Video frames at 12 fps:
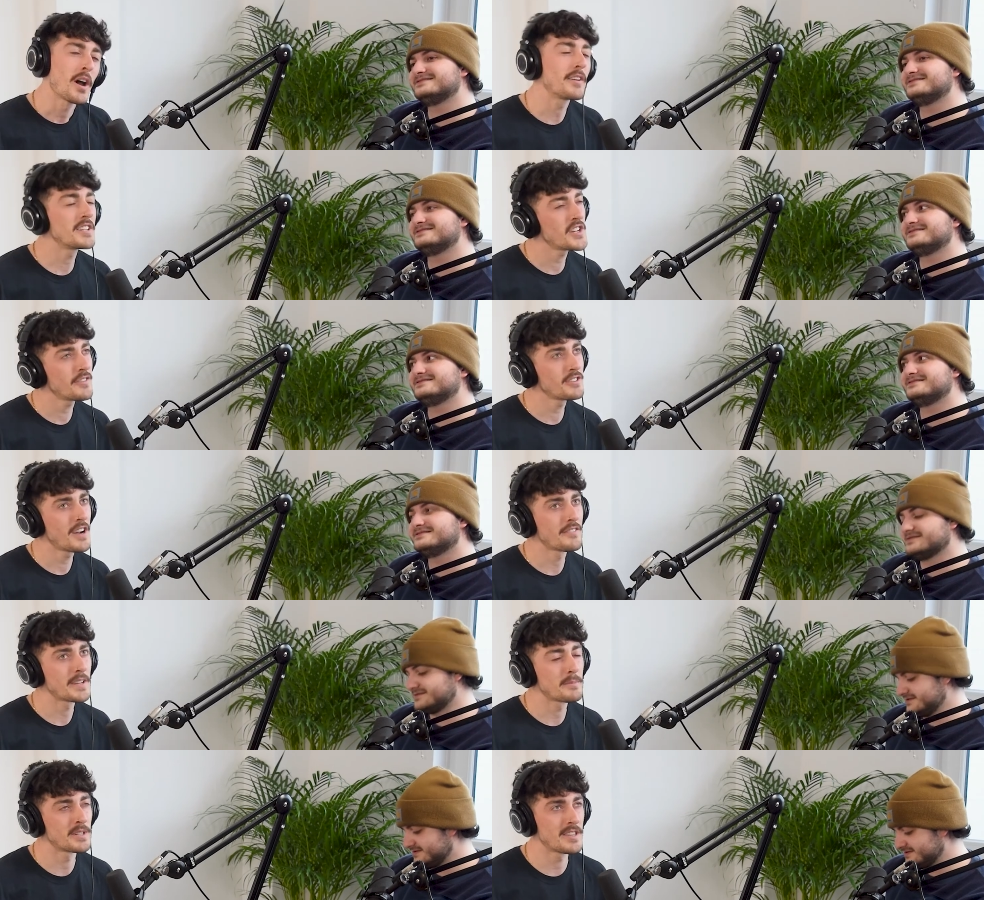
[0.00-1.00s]
Speaker 1: Uh, did you ever have
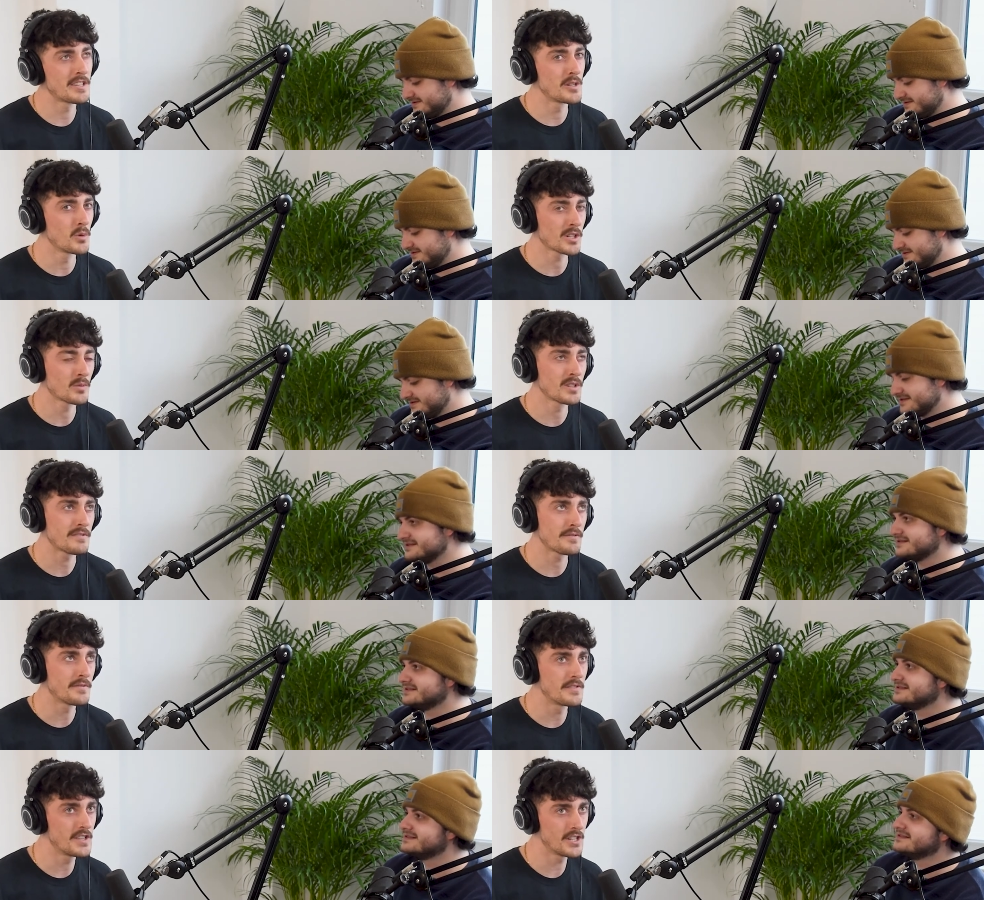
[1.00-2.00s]
anybody that you worked with
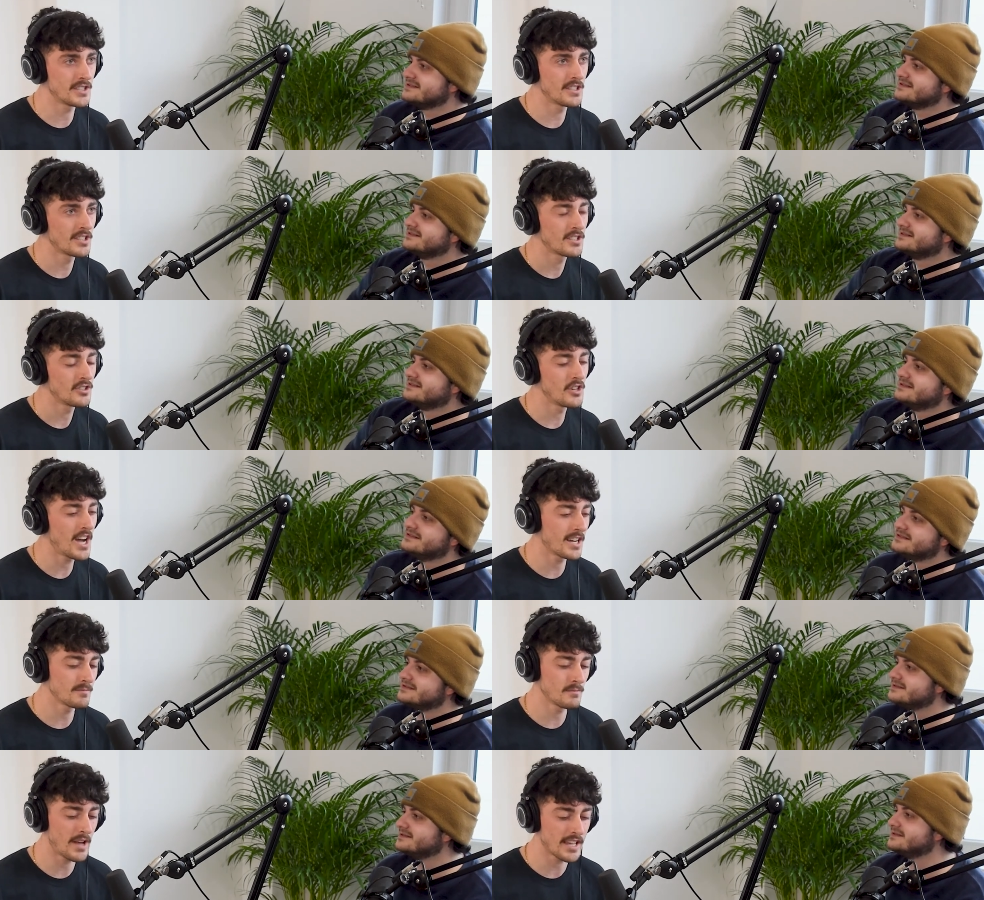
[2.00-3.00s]
that you
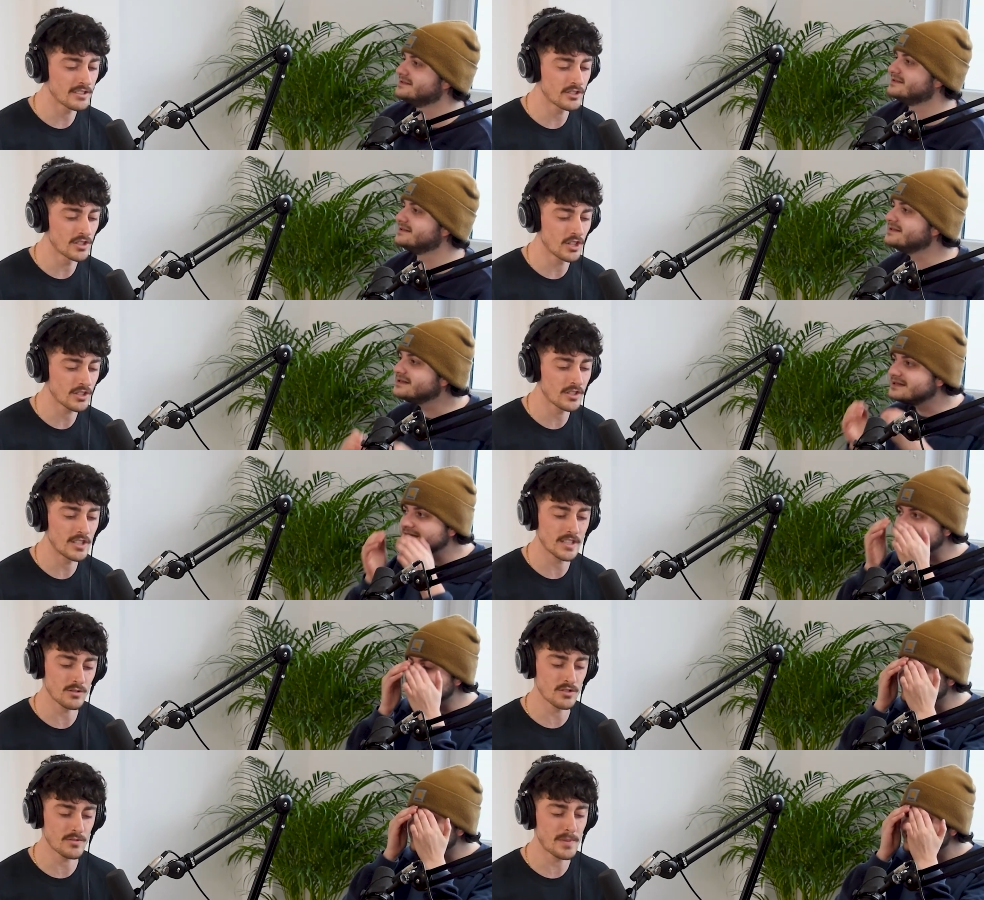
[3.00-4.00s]
hadn't met during lockdown? Like
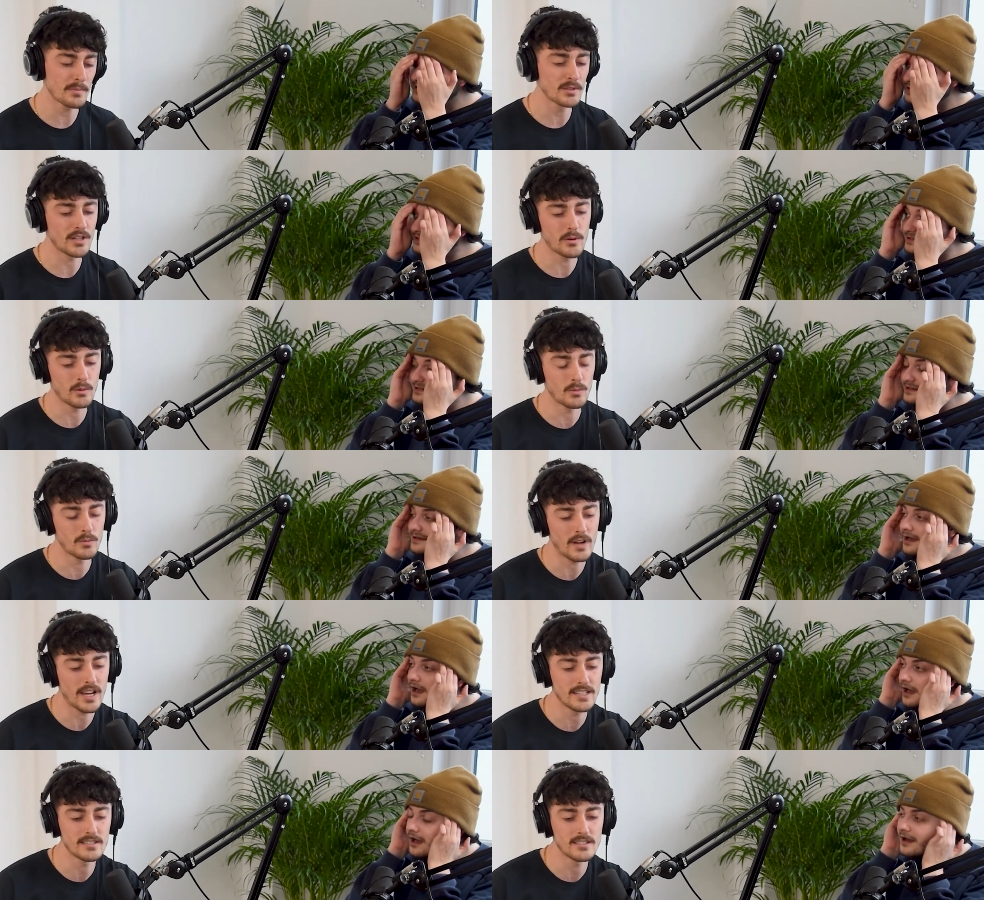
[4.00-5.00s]
there's people I
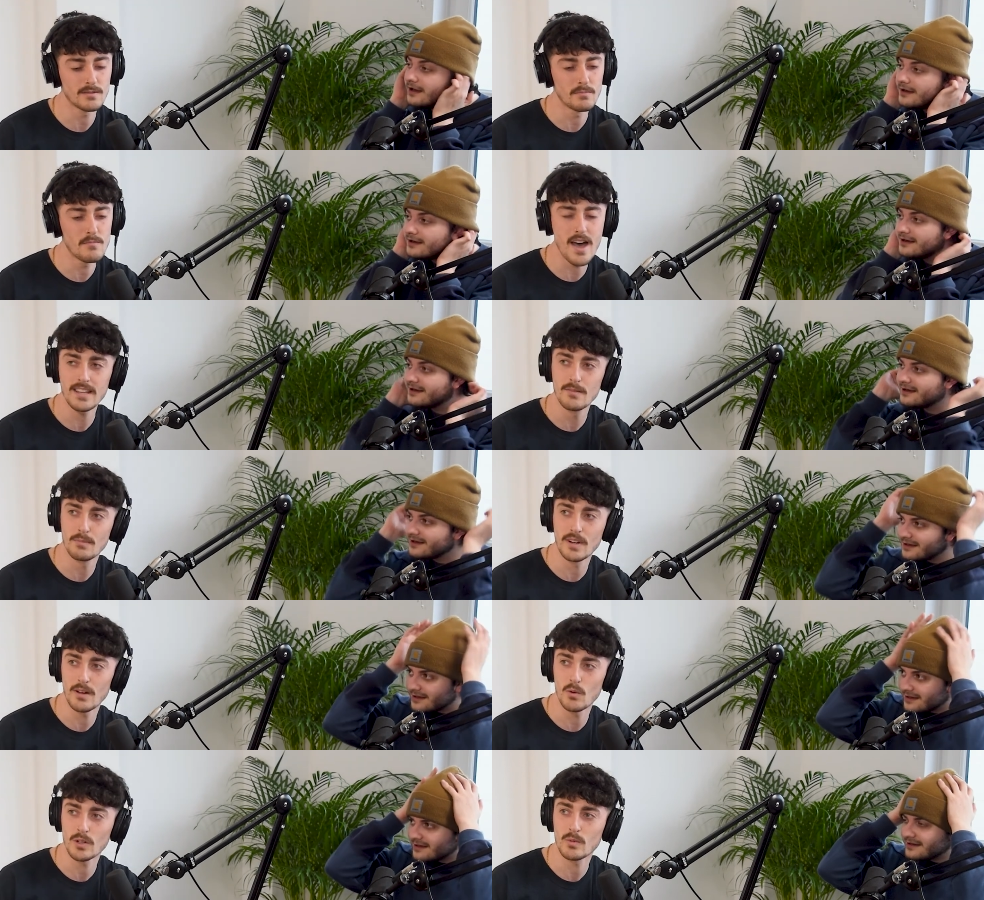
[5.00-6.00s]
hadn't met that
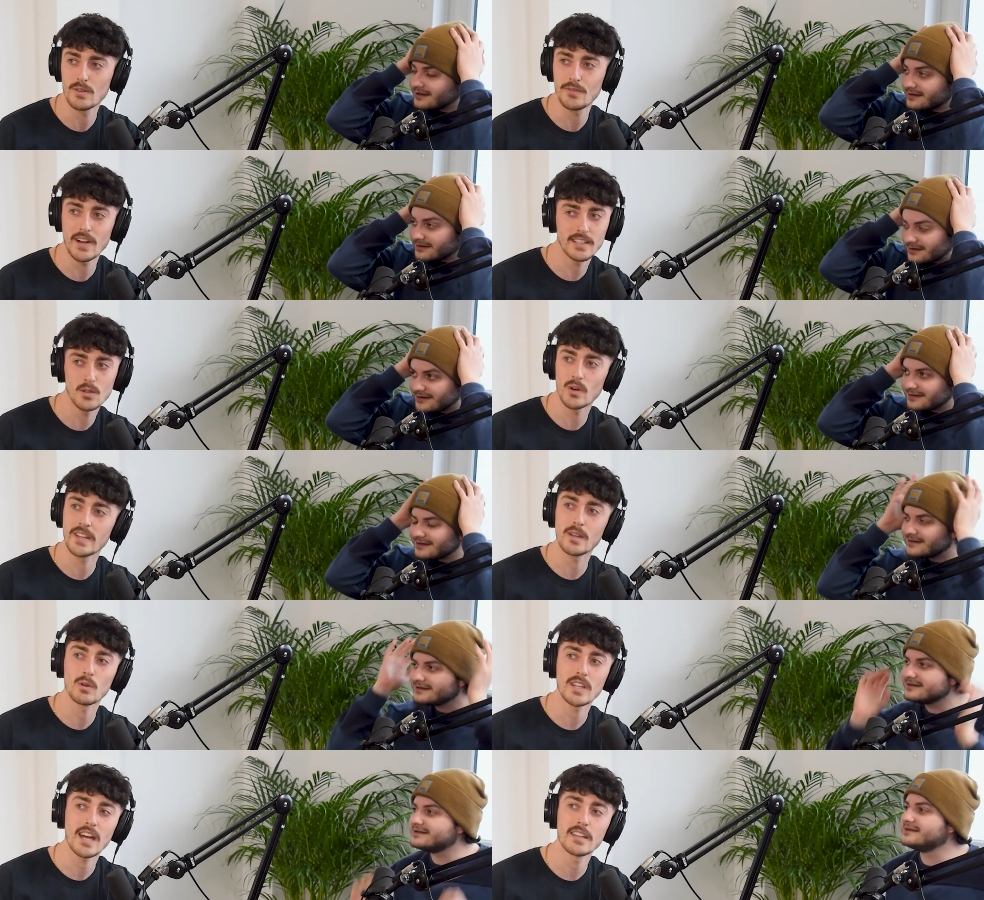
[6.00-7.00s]
I worked with and I had no idea
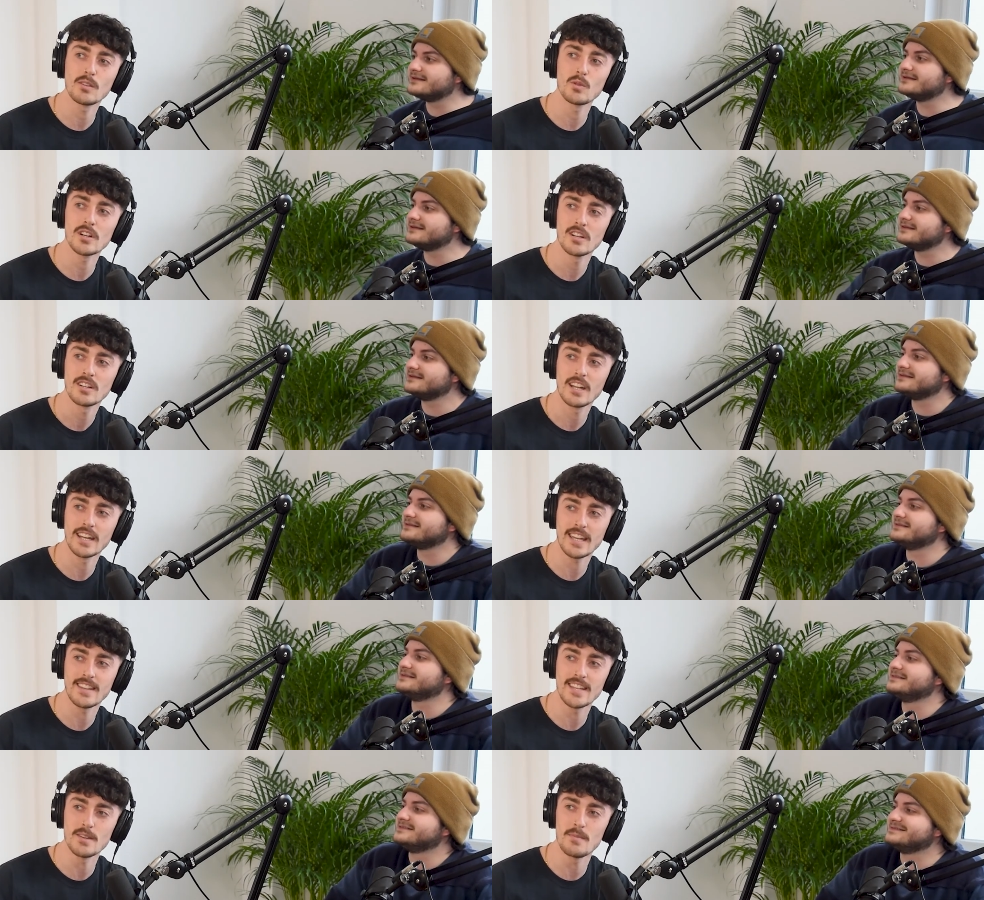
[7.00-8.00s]
what height they were. Like
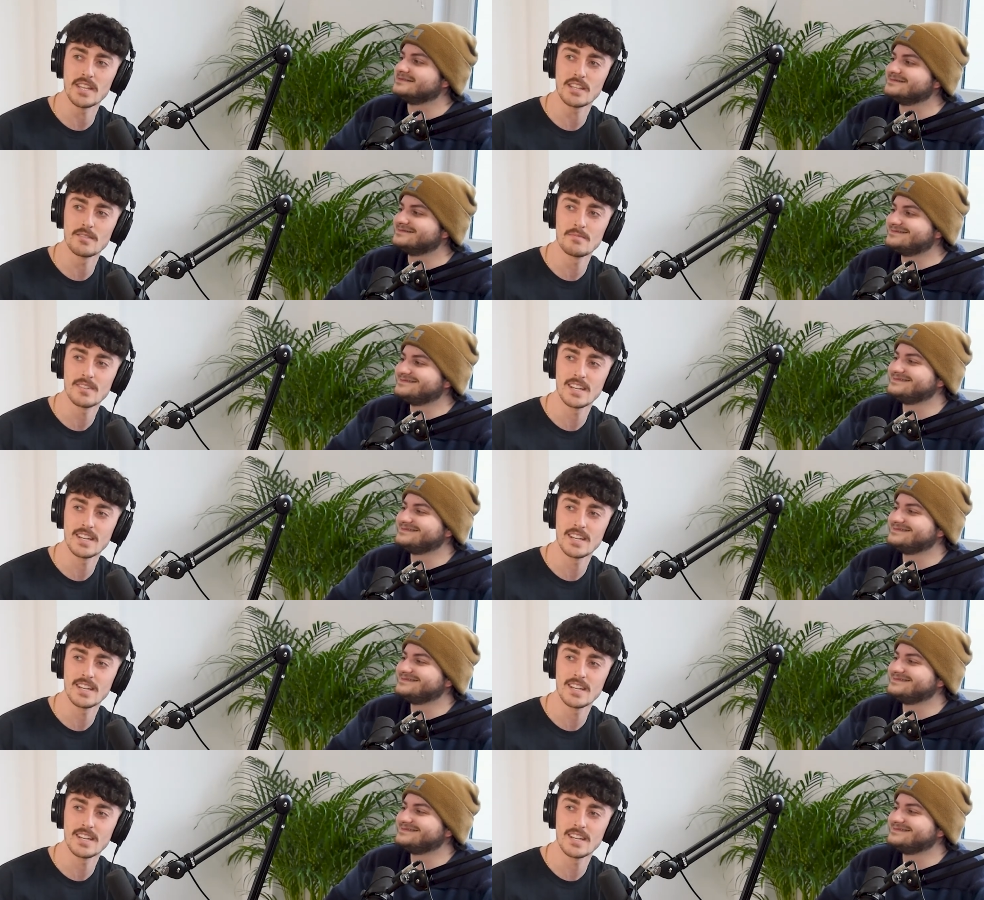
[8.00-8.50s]
and then you meet them